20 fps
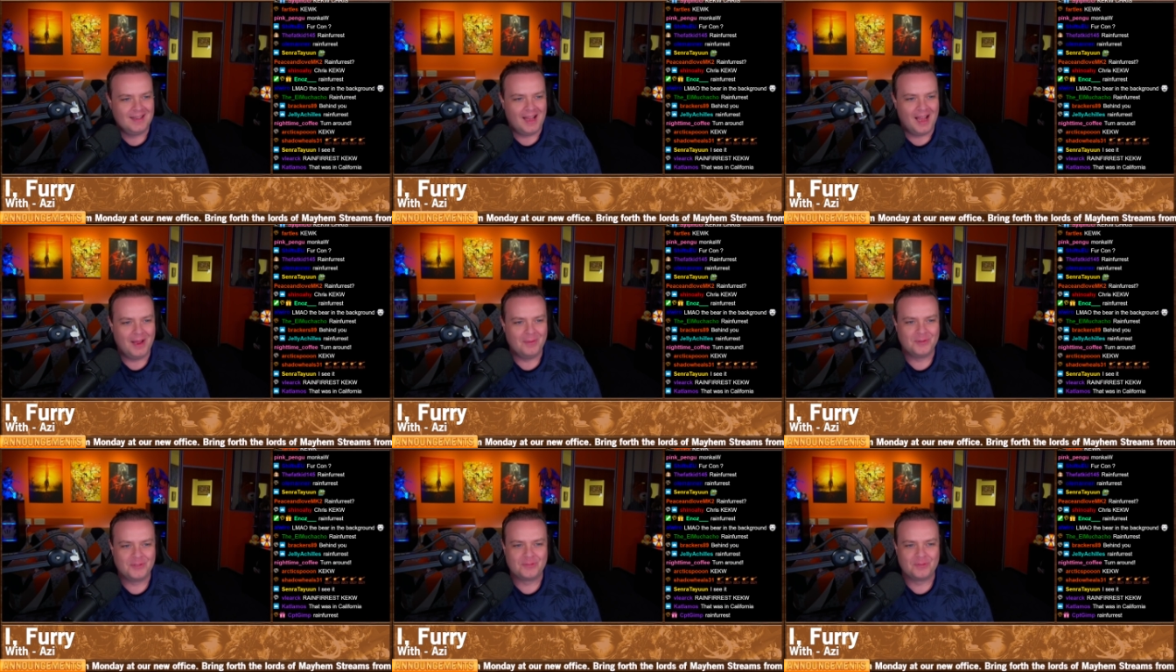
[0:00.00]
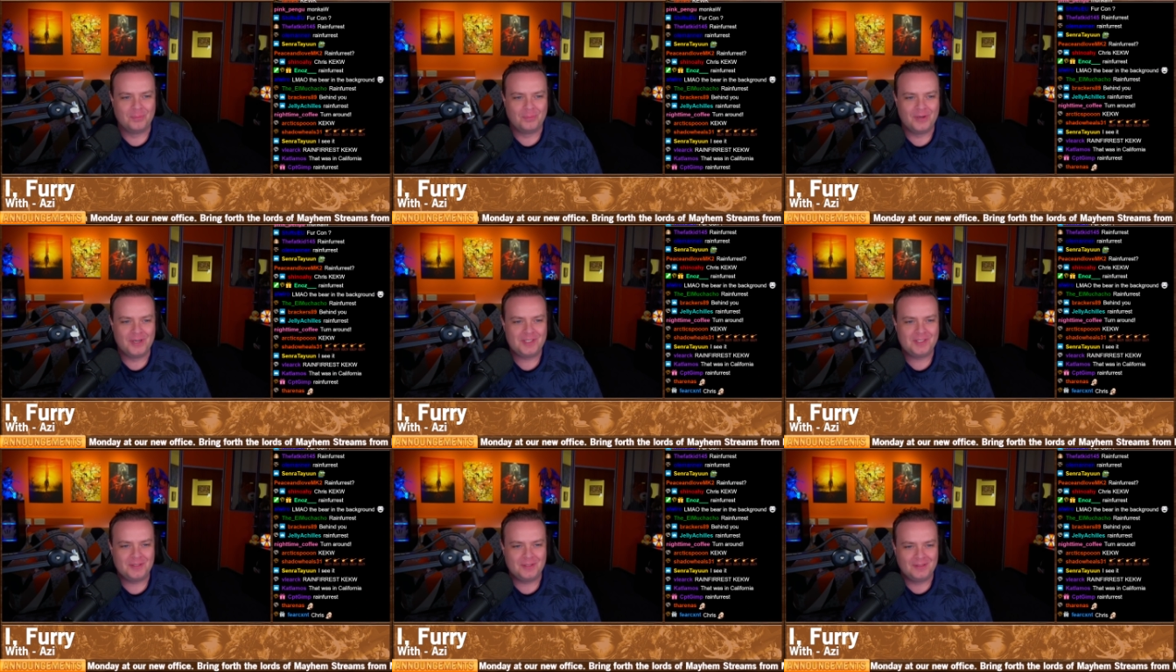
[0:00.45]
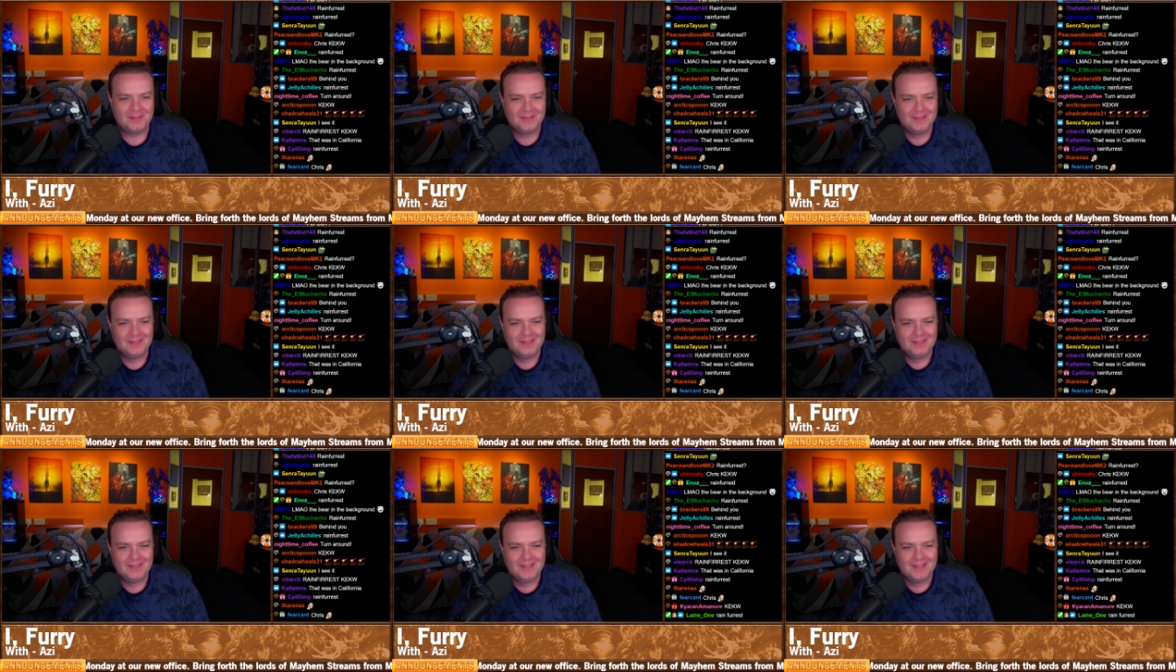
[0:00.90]
I was from Bristol.
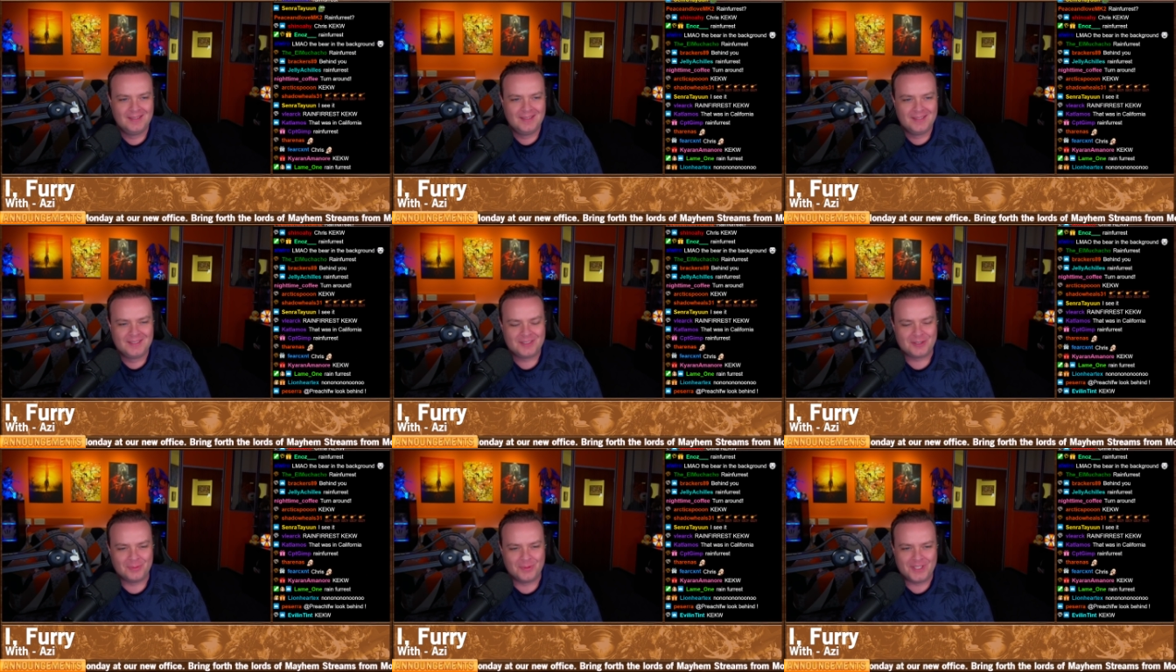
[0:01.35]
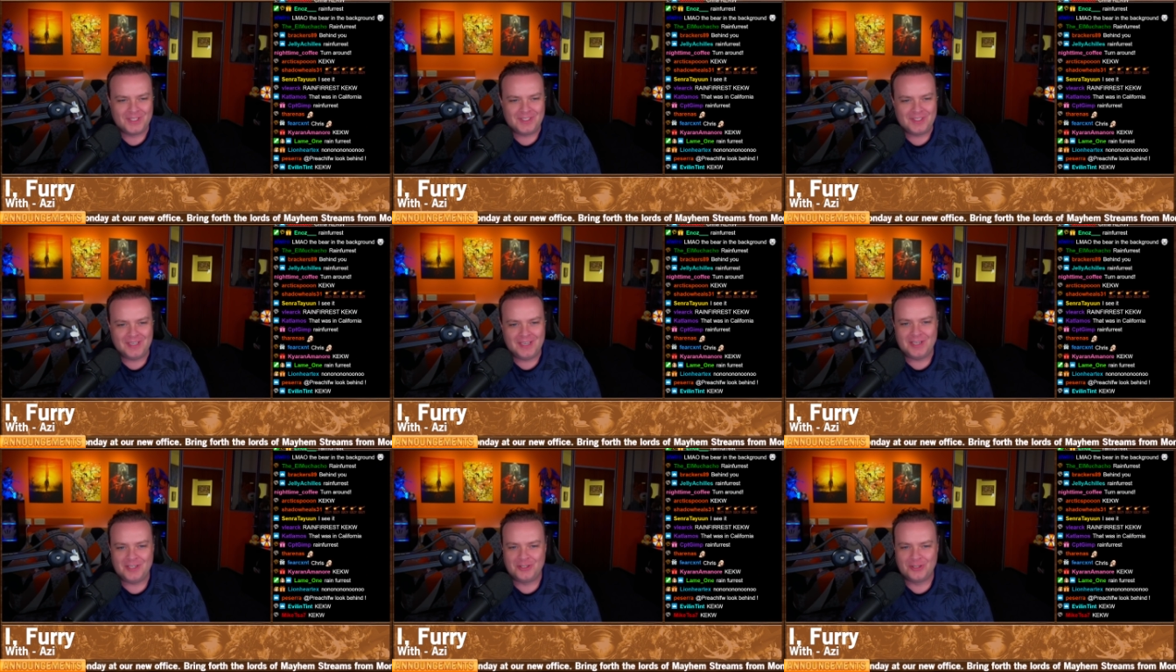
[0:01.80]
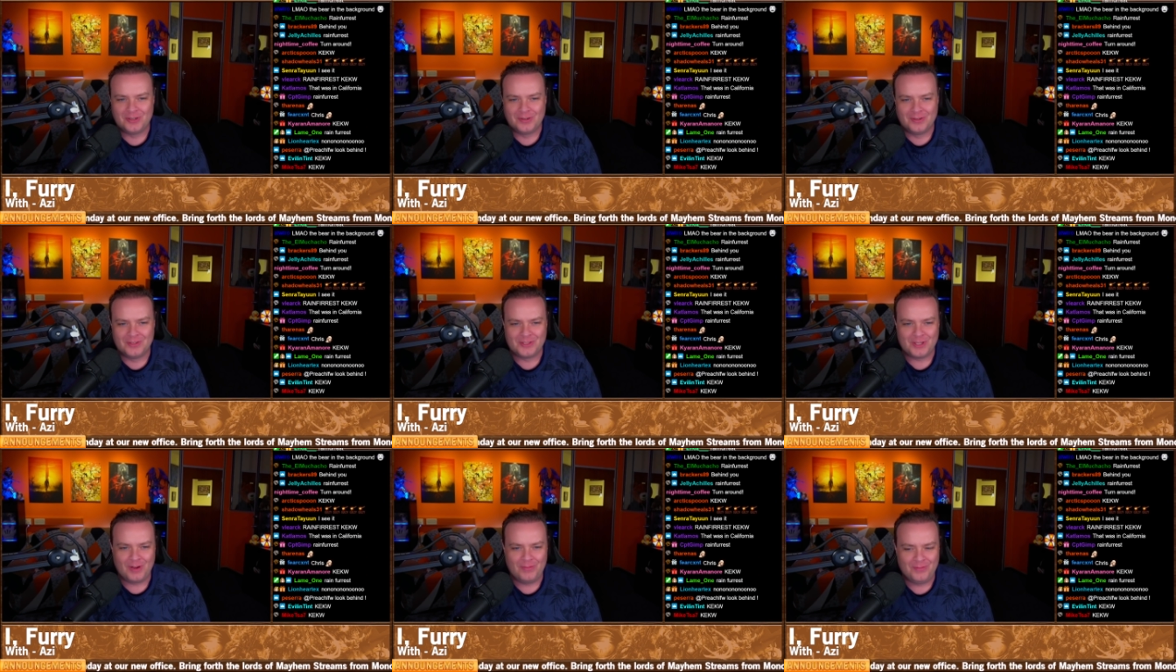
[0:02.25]
So we'd see each
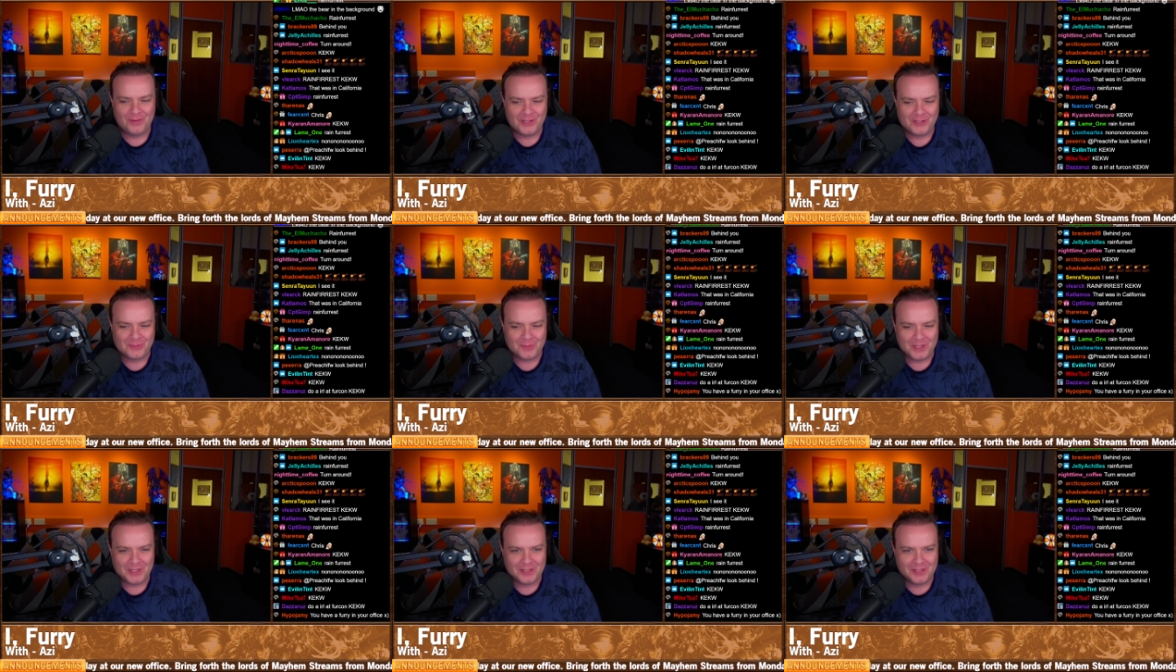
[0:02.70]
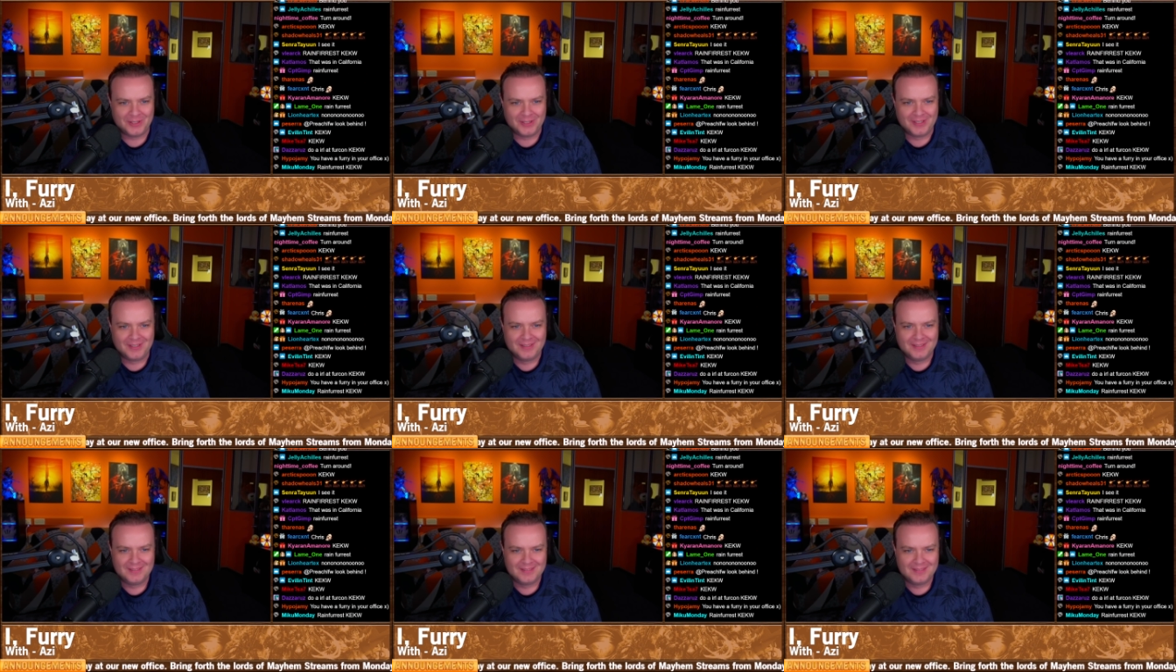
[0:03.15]
other as often as we could.